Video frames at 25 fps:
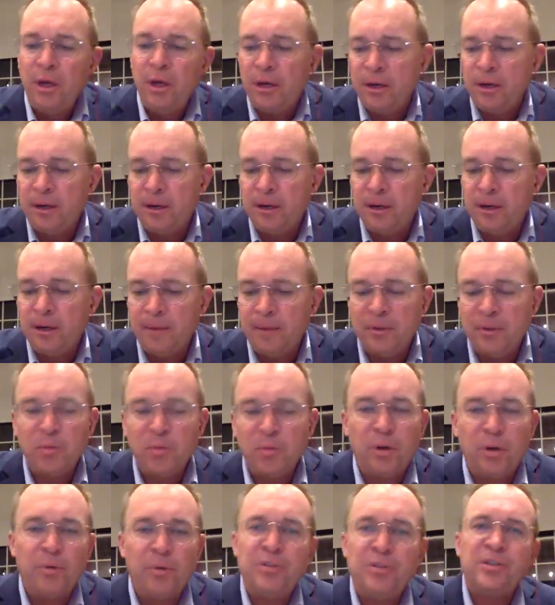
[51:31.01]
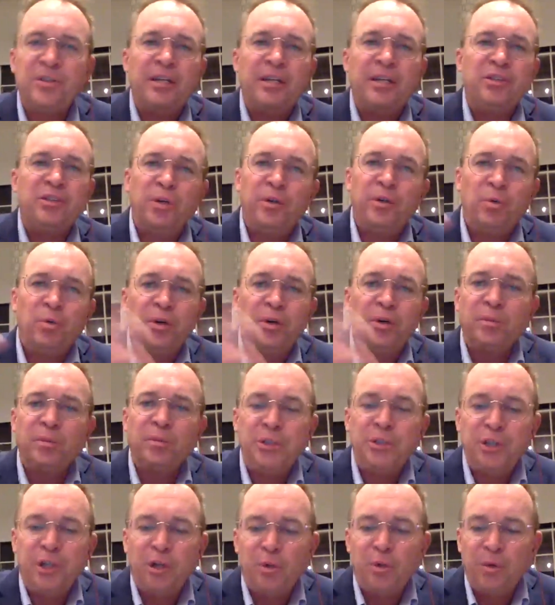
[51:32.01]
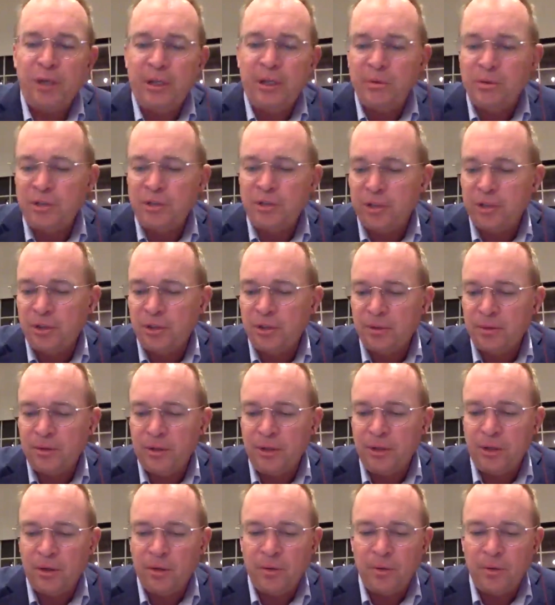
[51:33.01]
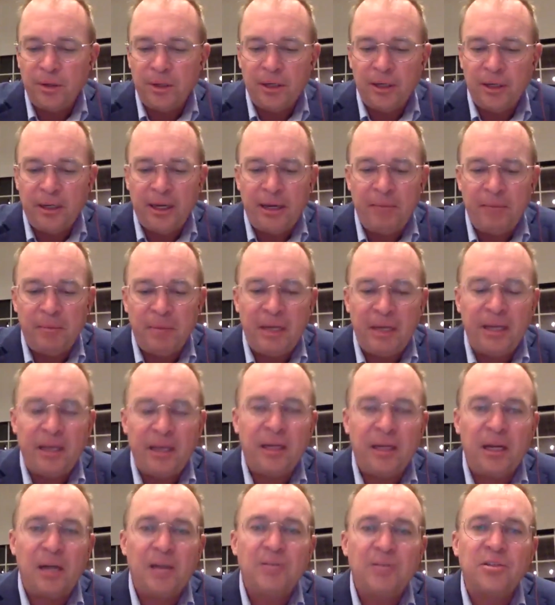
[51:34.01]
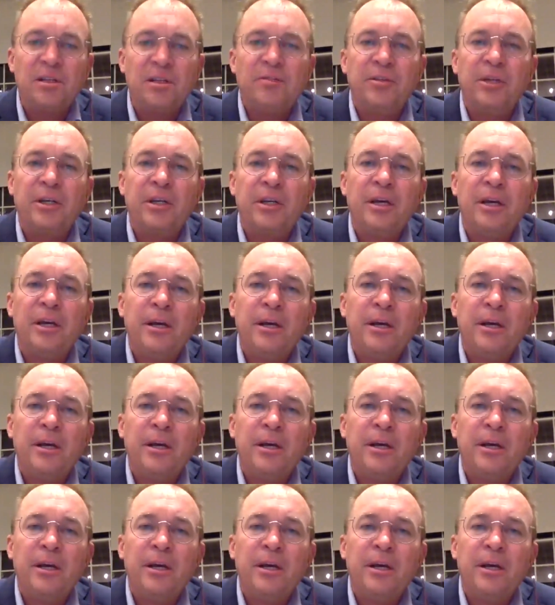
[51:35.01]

Um, it's one of the reasons I enjoyed working with Joe when he was still, you know, uh, making an honest living.